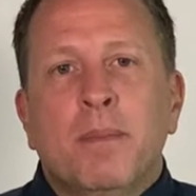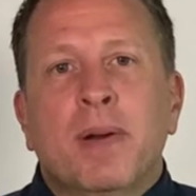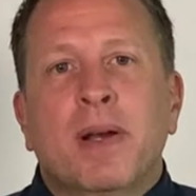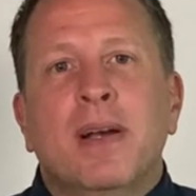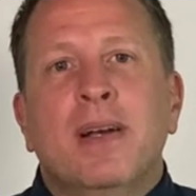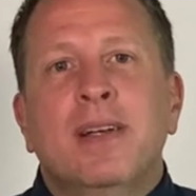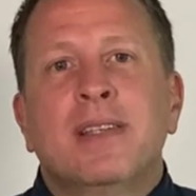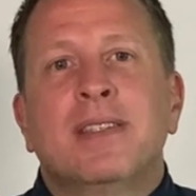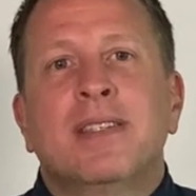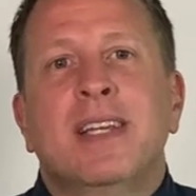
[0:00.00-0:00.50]

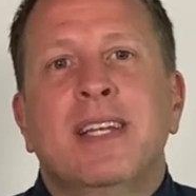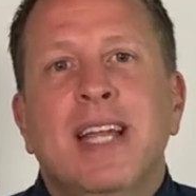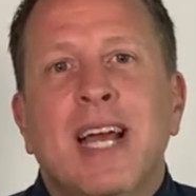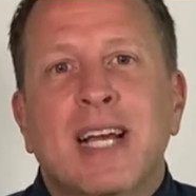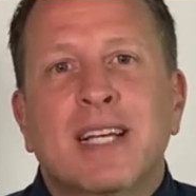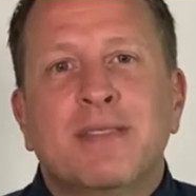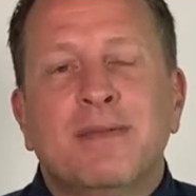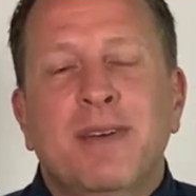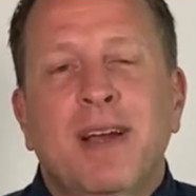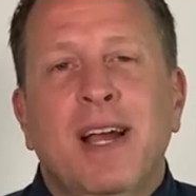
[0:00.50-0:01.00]
because the
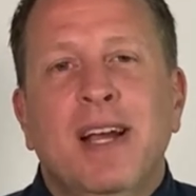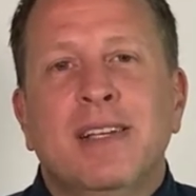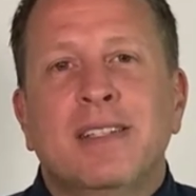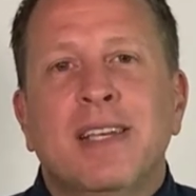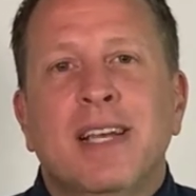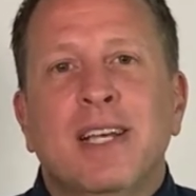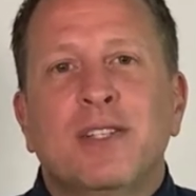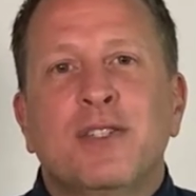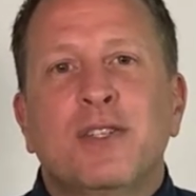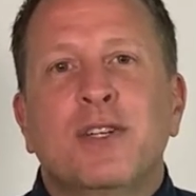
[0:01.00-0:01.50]
next phase
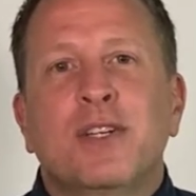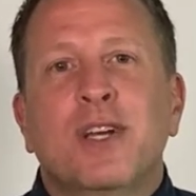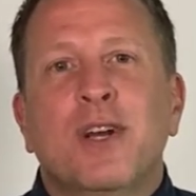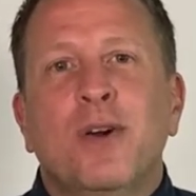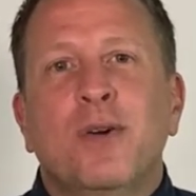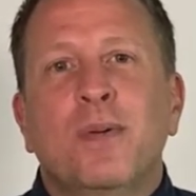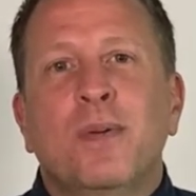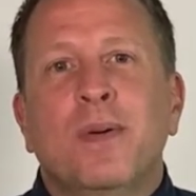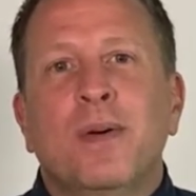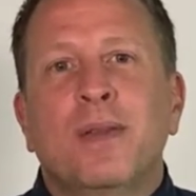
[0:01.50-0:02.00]
is to
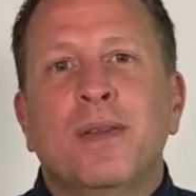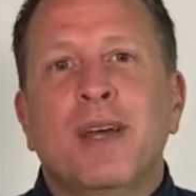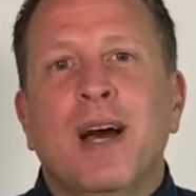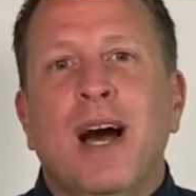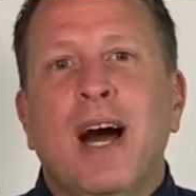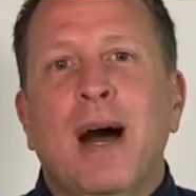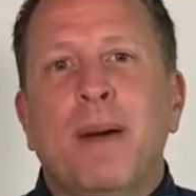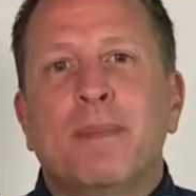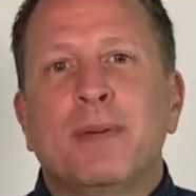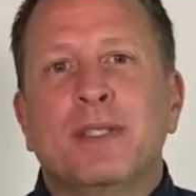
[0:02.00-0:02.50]
go the
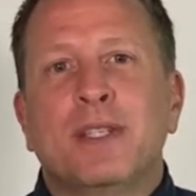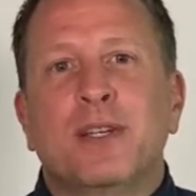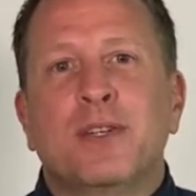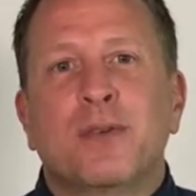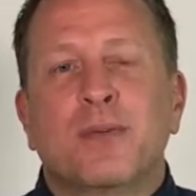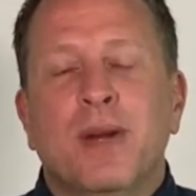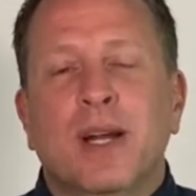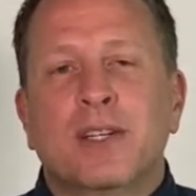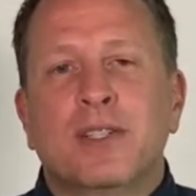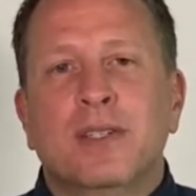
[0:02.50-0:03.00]
opposite
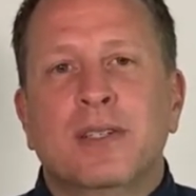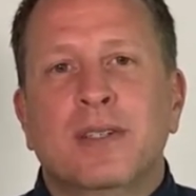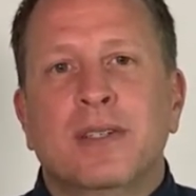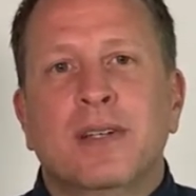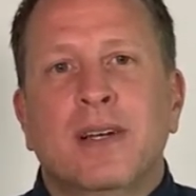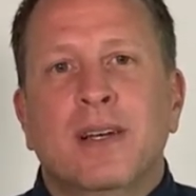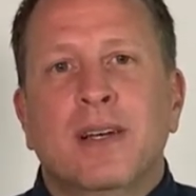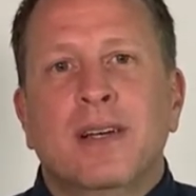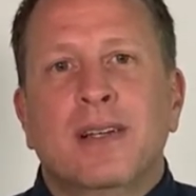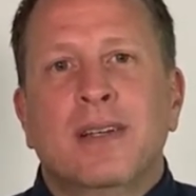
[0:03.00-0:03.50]
direction.
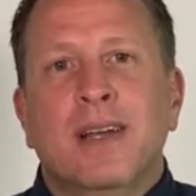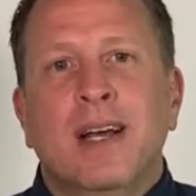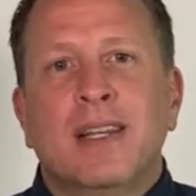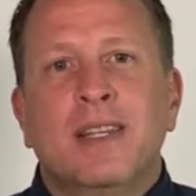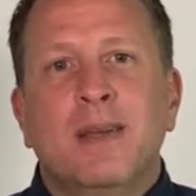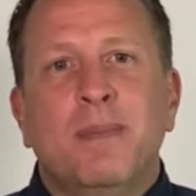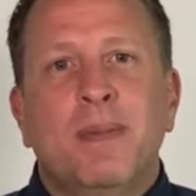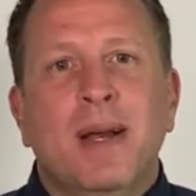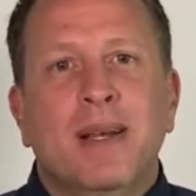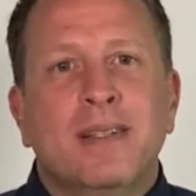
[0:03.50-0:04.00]
Not
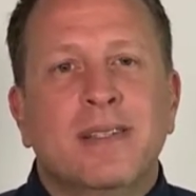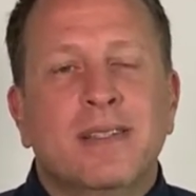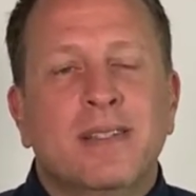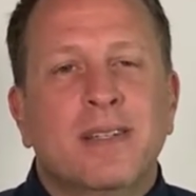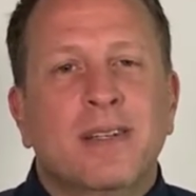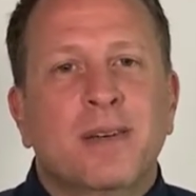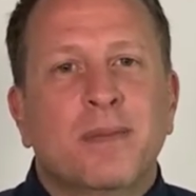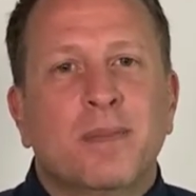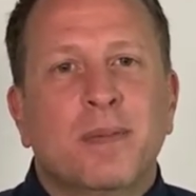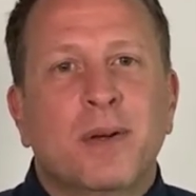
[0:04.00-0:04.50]
the
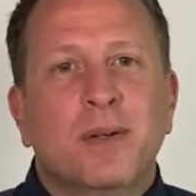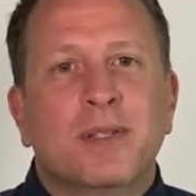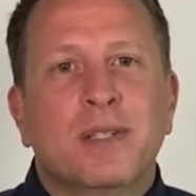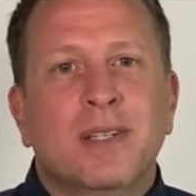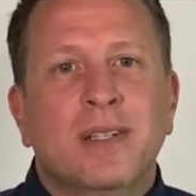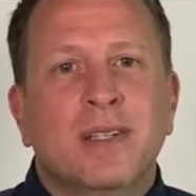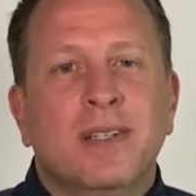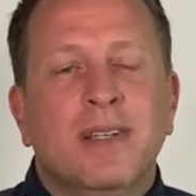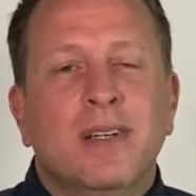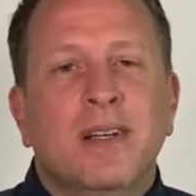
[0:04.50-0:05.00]
best
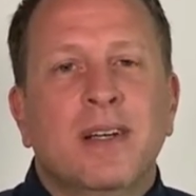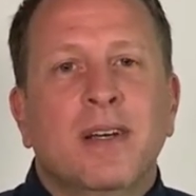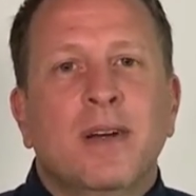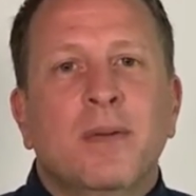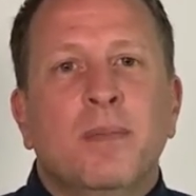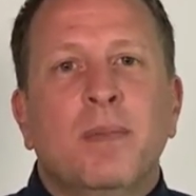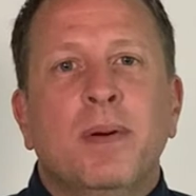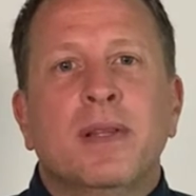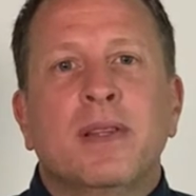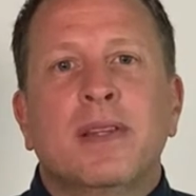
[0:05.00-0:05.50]
person,
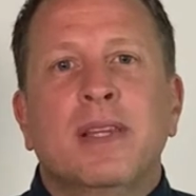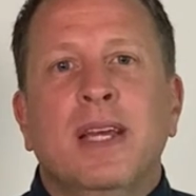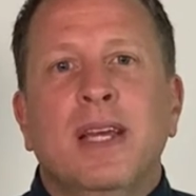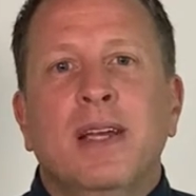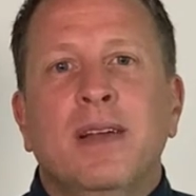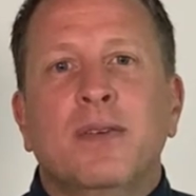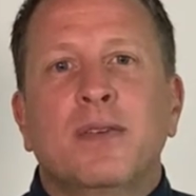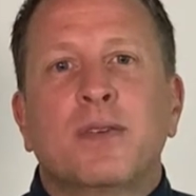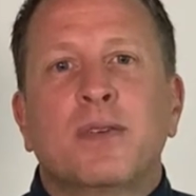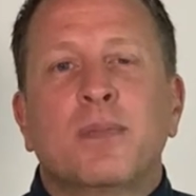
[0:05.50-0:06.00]
but
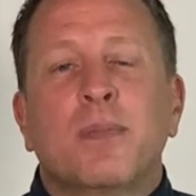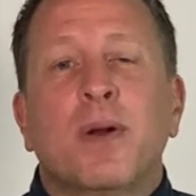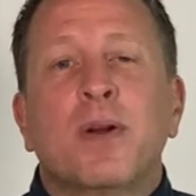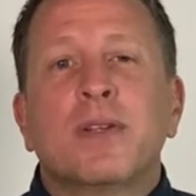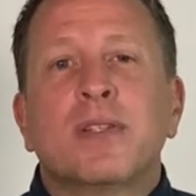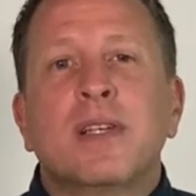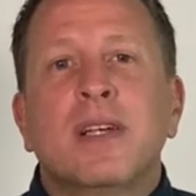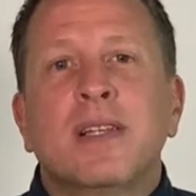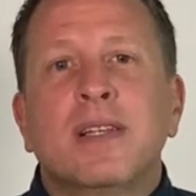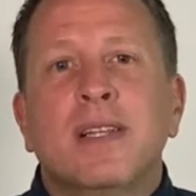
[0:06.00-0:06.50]
the
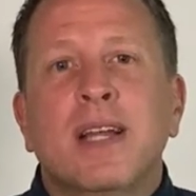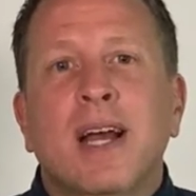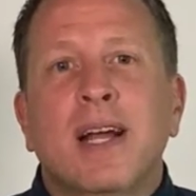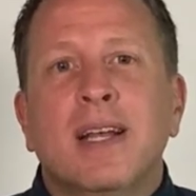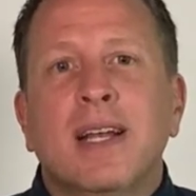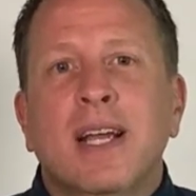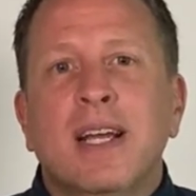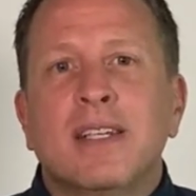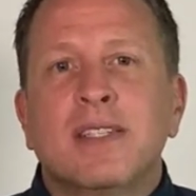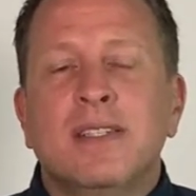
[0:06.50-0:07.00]
person
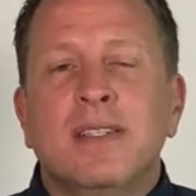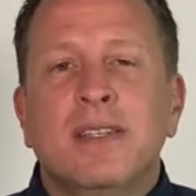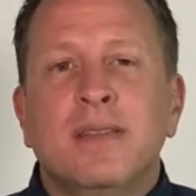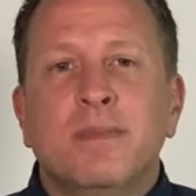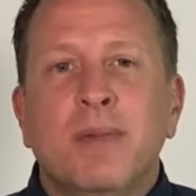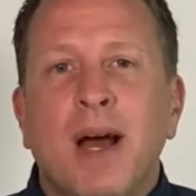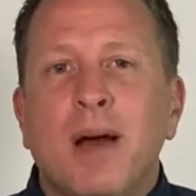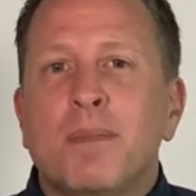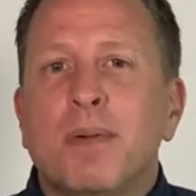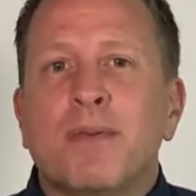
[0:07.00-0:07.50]
that is
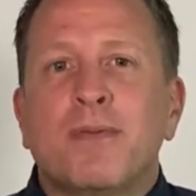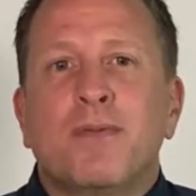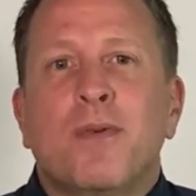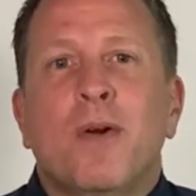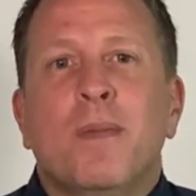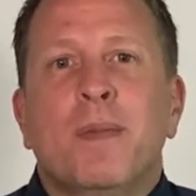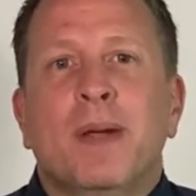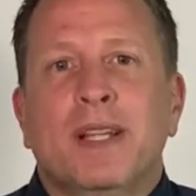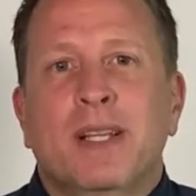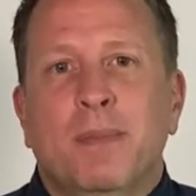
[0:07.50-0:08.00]
not
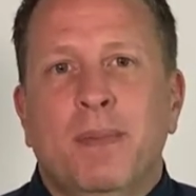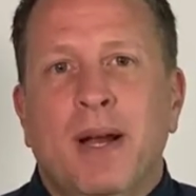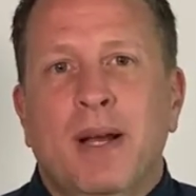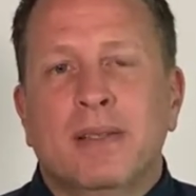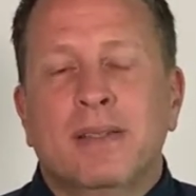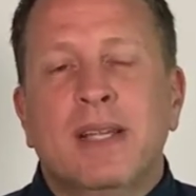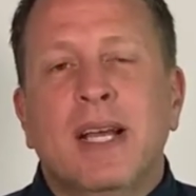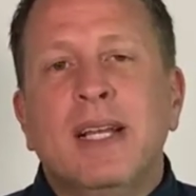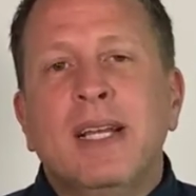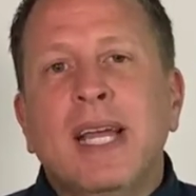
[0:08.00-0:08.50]
performing the
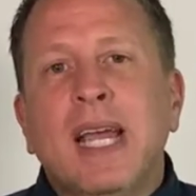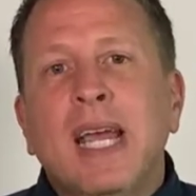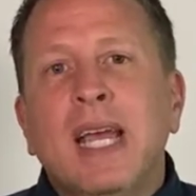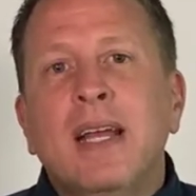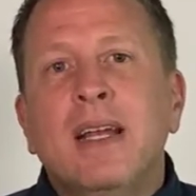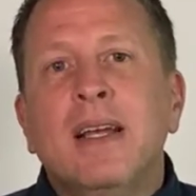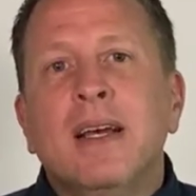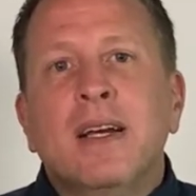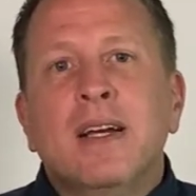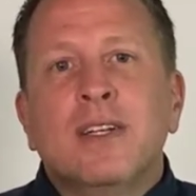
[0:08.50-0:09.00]
best. They
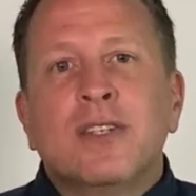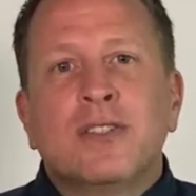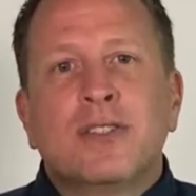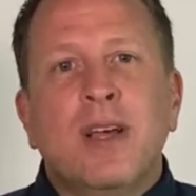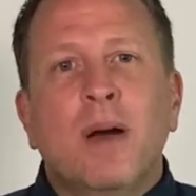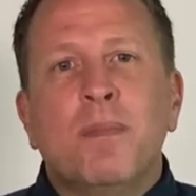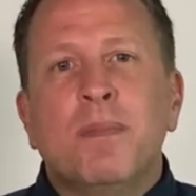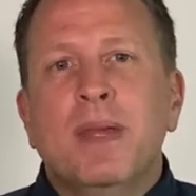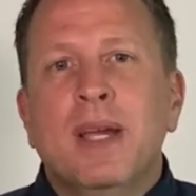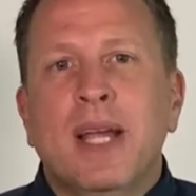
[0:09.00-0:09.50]
need
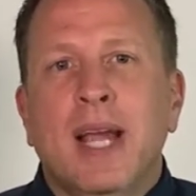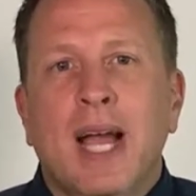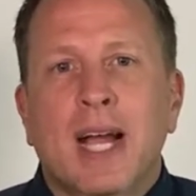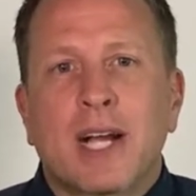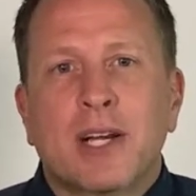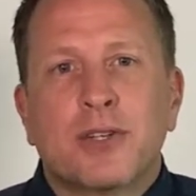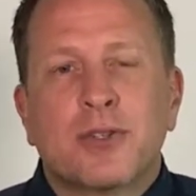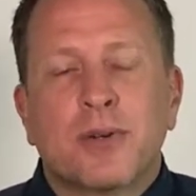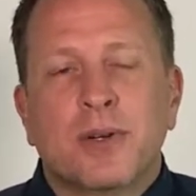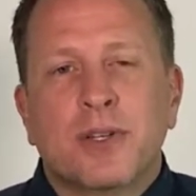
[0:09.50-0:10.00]
something
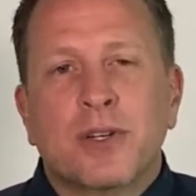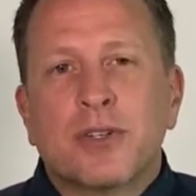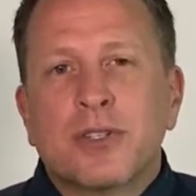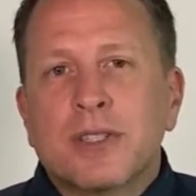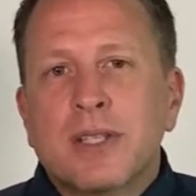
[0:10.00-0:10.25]
extra. There's